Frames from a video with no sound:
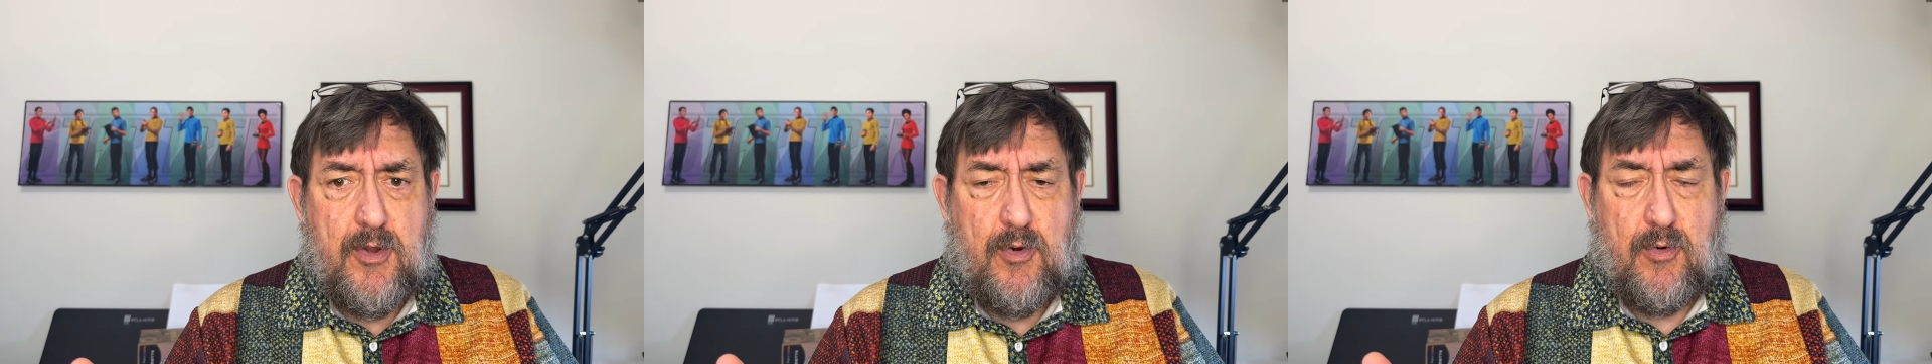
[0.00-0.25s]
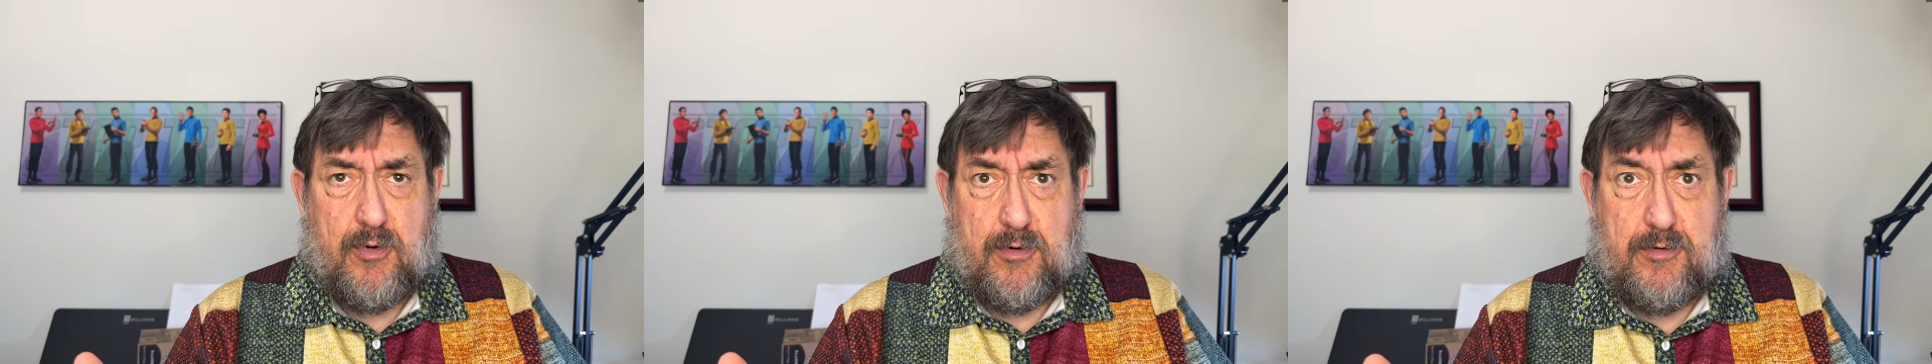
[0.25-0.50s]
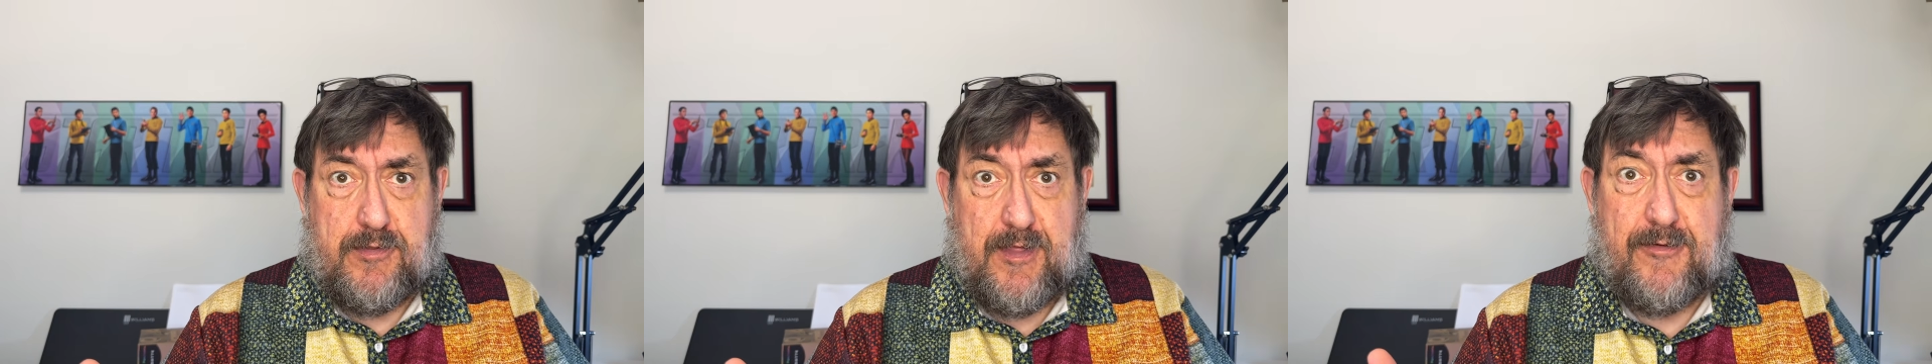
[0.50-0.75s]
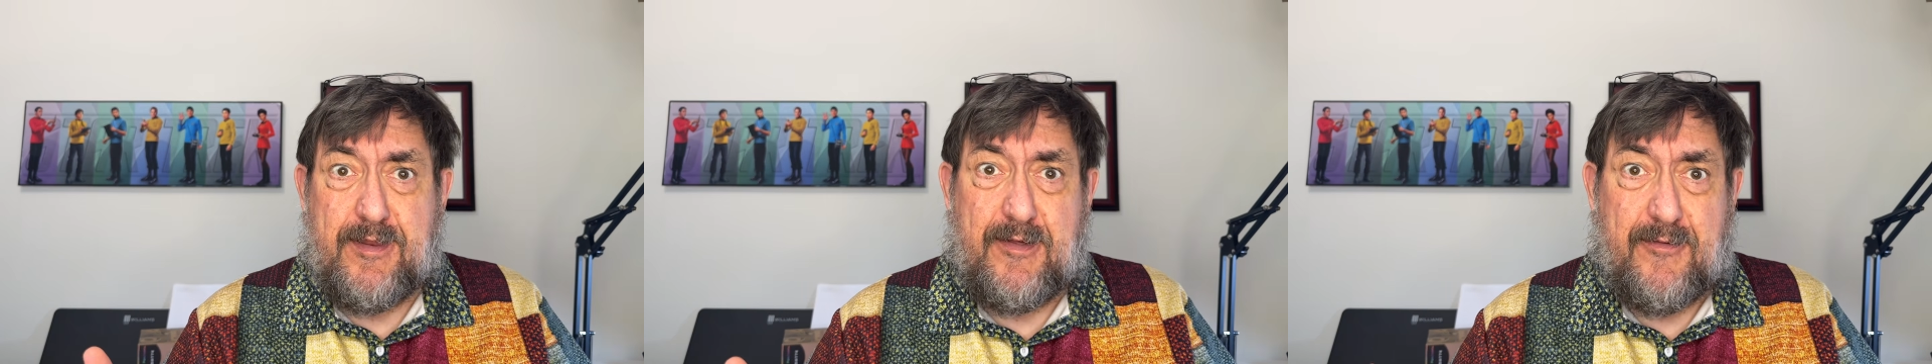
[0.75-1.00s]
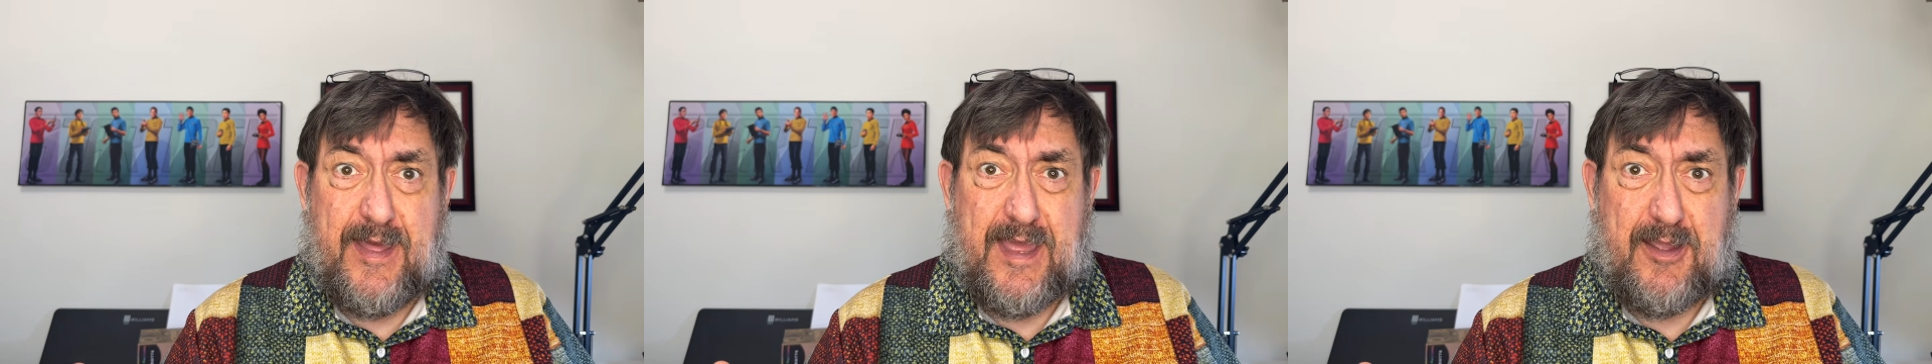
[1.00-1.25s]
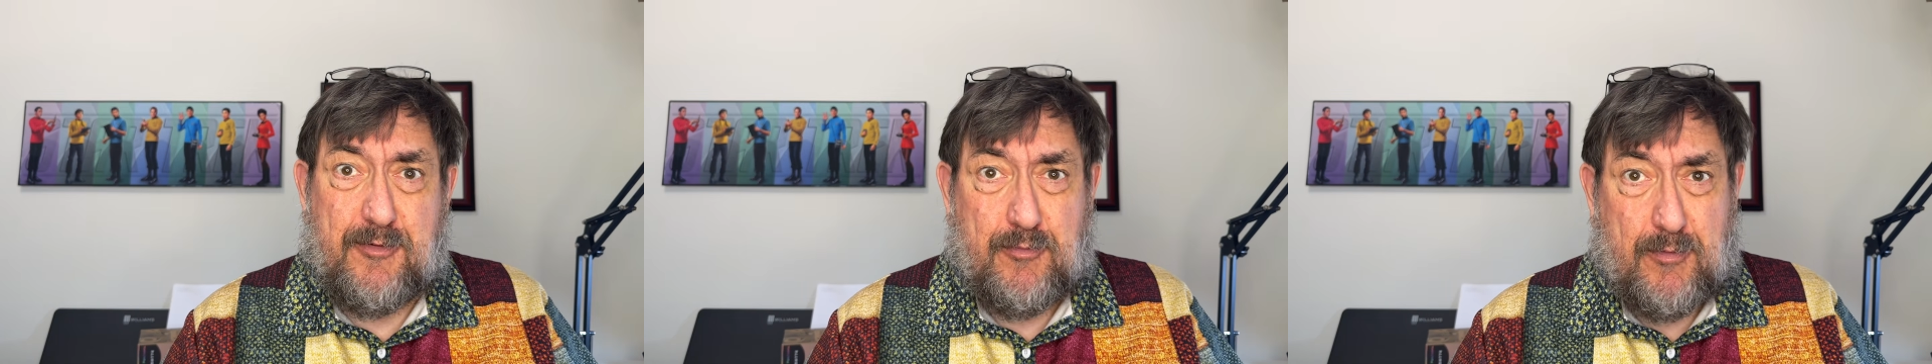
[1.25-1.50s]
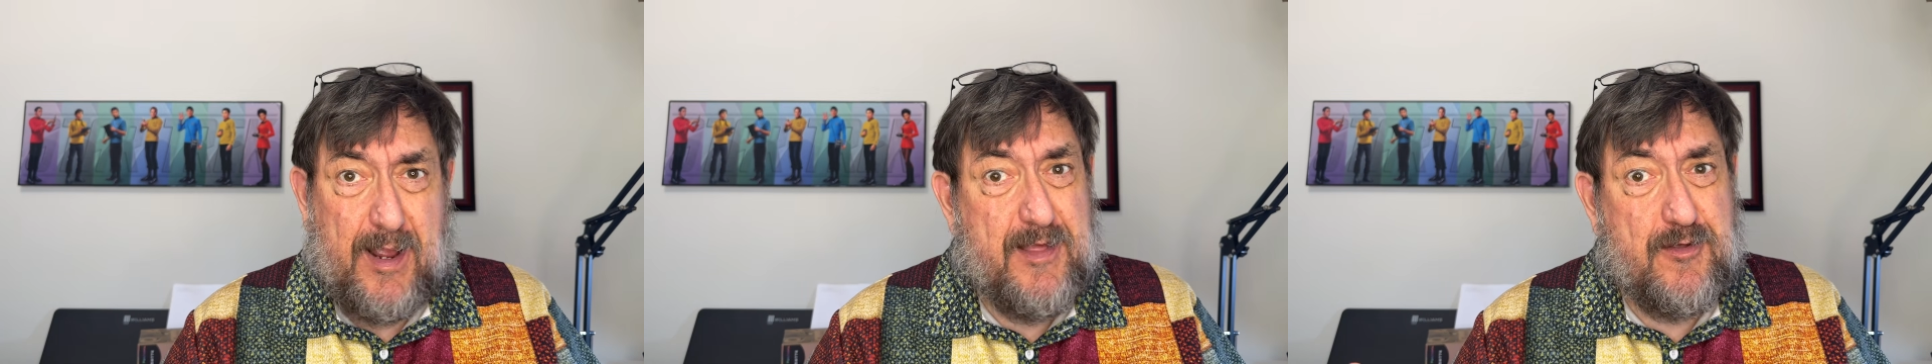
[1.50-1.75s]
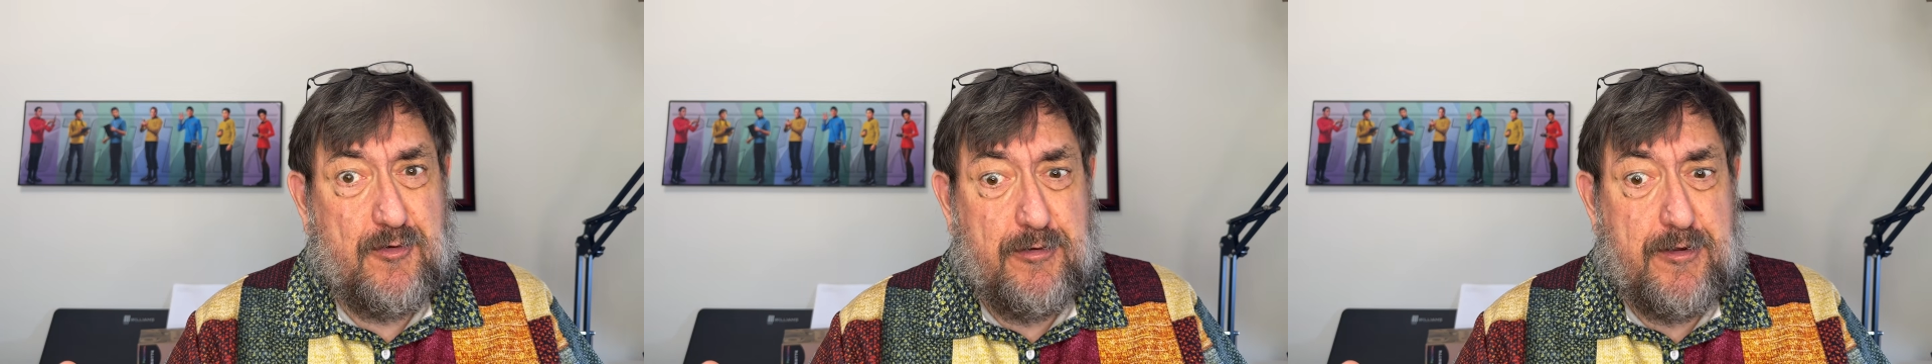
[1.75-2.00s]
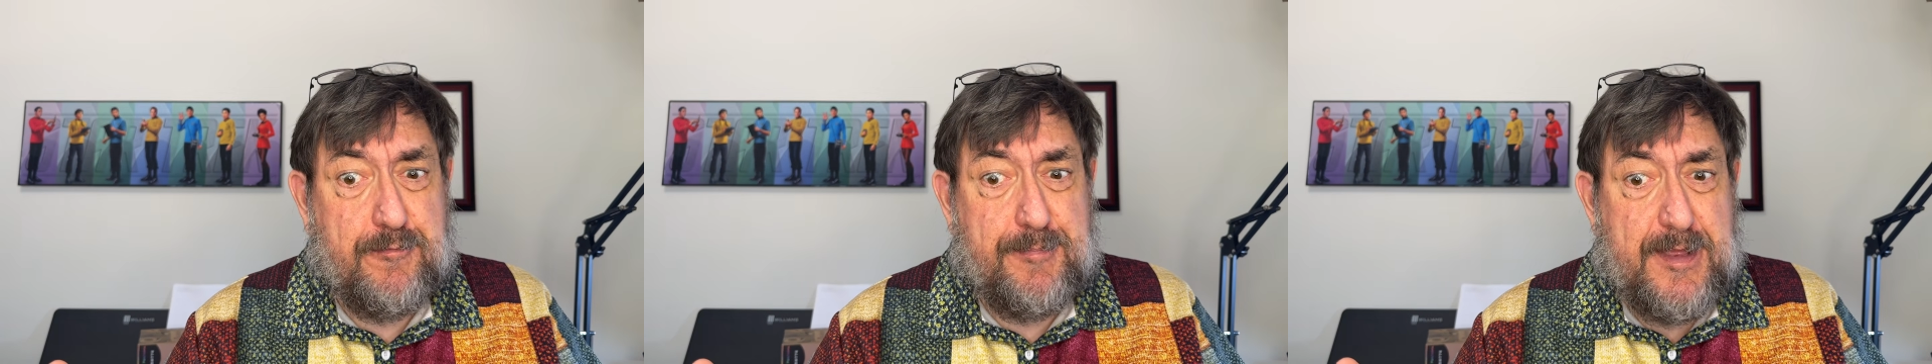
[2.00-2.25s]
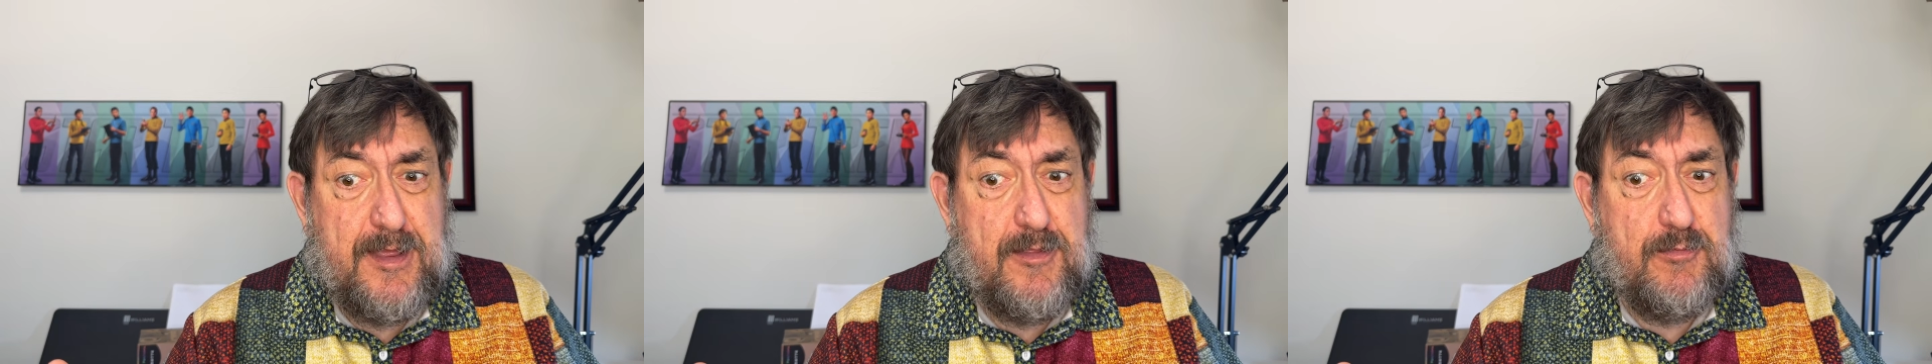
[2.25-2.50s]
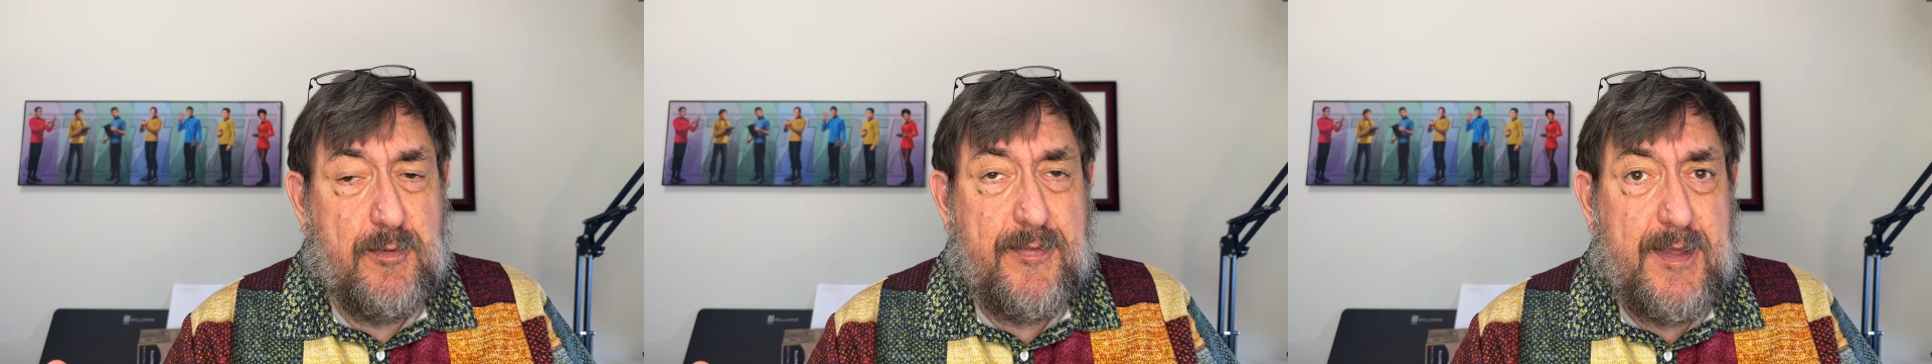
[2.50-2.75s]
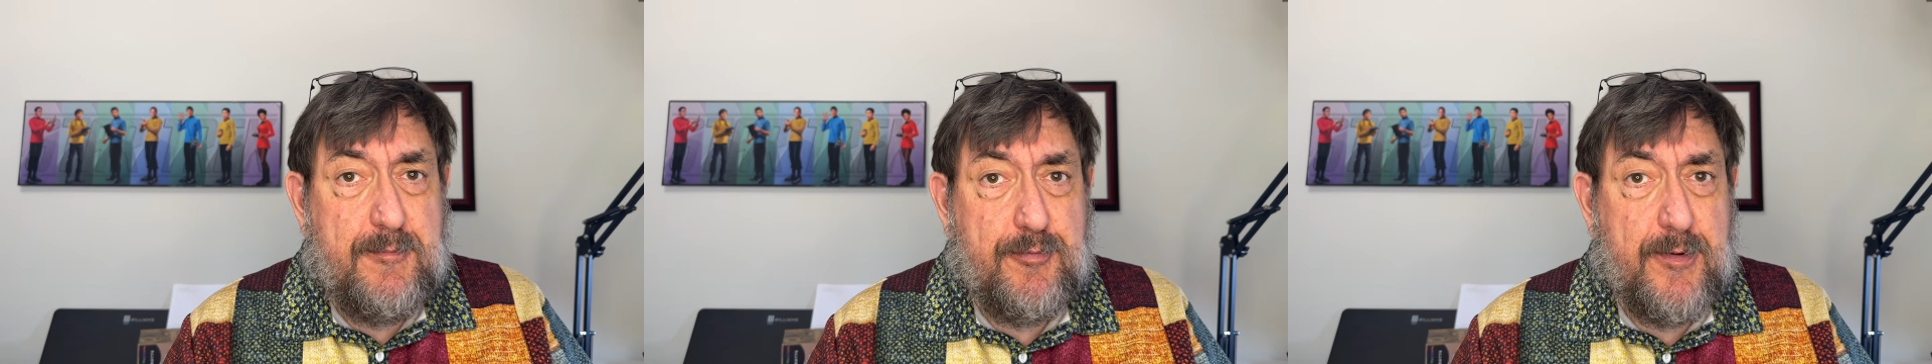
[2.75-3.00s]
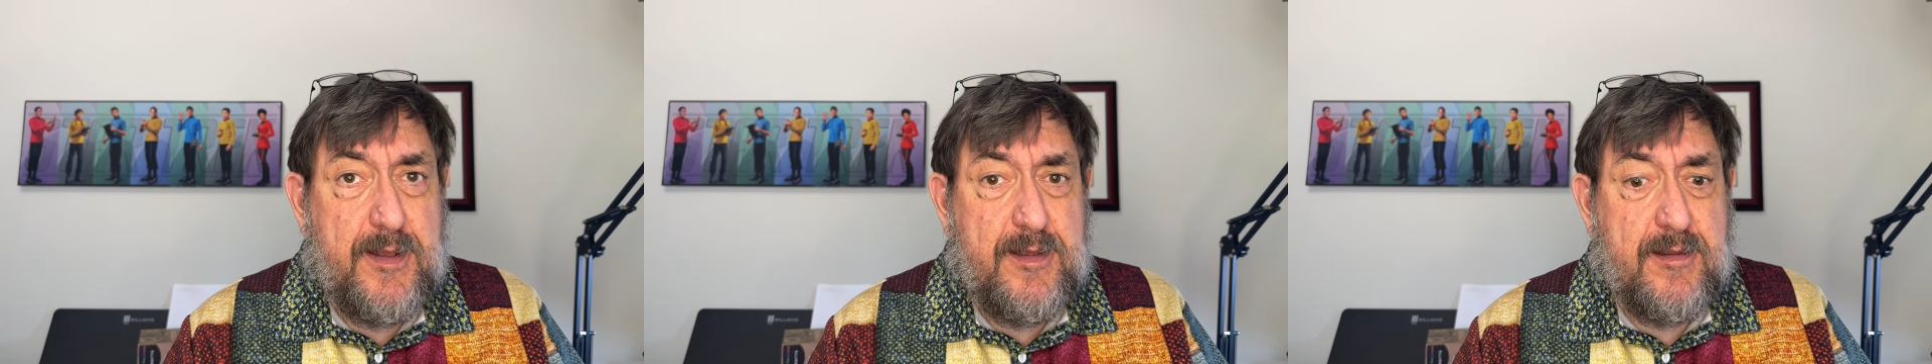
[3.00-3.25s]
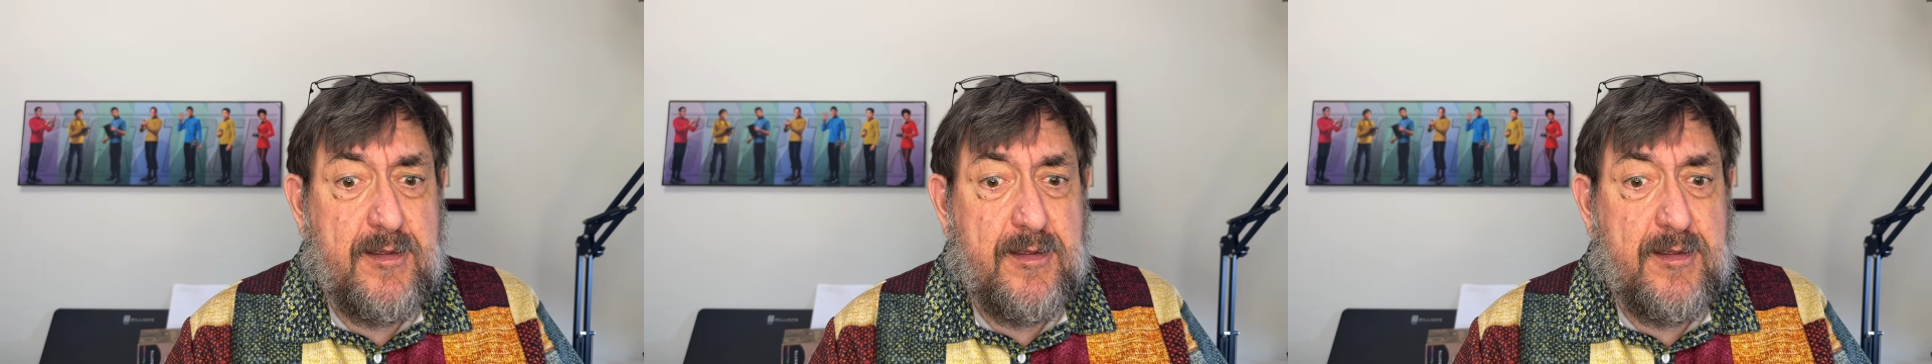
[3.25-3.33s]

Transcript: or sounding like Rice Krispies when they print?